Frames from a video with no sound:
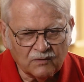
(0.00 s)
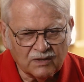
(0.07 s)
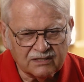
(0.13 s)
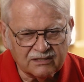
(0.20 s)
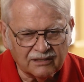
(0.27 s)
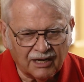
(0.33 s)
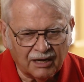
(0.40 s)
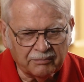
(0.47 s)

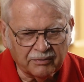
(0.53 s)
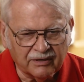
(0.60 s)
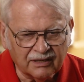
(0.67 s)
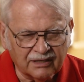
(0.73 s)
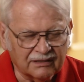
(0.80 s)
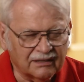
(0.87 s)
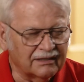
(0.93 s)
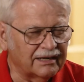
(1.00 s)
So the operator
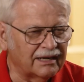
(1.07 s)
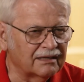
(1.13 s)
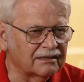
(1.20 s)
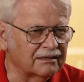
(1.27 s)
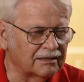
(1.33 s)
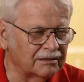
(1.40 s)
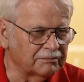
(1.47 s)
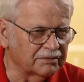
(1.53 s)
had to dial
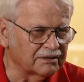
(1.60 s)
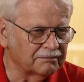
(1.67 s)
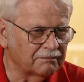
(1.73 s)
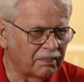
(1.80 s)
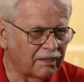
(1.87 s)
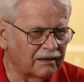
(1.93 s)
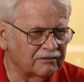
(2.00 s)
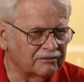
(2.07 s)
the number.
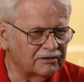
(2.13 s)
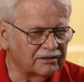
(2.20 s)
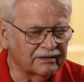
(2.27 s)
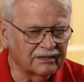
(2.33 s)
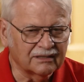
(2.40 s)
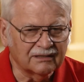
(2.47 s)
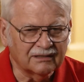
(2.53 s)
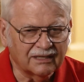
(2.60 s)
Well,
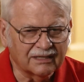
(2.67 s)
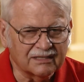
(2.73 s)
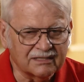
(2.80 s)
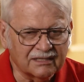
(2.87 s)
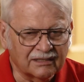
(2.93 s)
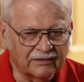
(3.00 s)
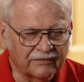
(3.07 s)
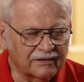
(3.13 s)
then, like I
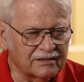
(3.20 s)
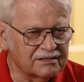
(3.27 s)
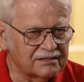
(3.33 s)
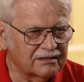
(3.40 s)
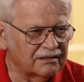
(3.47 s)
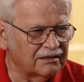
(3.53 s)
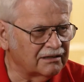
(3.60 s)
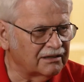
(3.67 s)
say, the
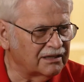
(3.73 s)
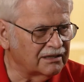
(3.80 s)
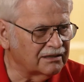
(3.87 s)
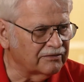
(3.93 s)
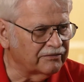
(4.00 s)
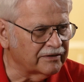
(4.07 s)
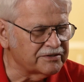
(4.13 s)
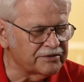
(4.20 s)
first, uh, I think
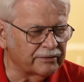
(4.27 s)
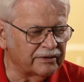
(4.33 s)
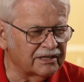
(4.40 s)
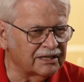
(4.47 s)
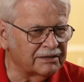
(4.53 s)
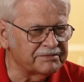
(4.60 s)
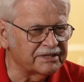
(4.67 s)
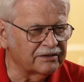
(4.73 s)
the first three
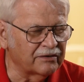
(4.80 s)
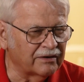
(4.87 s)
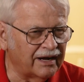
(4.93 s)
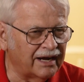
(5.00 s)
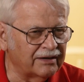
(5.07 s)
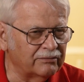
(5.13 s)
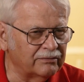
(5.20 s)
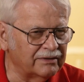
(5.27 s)
times I
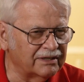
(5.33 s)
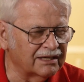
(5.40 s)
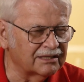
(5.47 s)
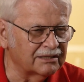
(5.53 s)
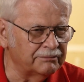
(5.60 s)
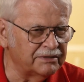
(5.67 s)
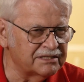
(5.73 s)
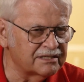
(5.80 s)
tried, we got
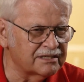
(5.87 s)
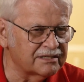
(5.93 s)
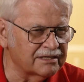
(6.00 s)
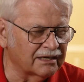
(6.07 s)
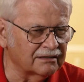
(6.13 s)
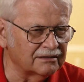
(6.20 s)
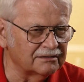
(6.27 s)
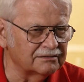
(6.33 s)
the business
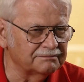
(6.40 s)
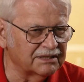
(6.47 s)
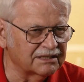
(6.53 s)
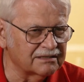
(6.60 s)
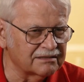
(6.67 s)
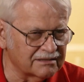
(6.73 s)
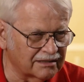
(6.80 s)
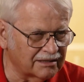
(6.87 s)
signal
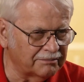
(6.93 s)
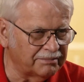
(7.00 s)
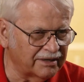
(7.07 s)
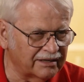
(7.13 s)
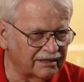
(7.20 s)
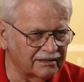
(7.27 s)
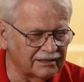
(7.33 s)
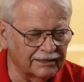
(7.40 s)
because of the
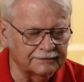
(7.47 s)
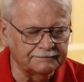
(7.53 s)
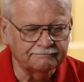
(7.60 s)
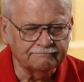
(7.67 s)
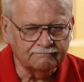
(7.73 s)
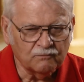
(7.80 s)
party line.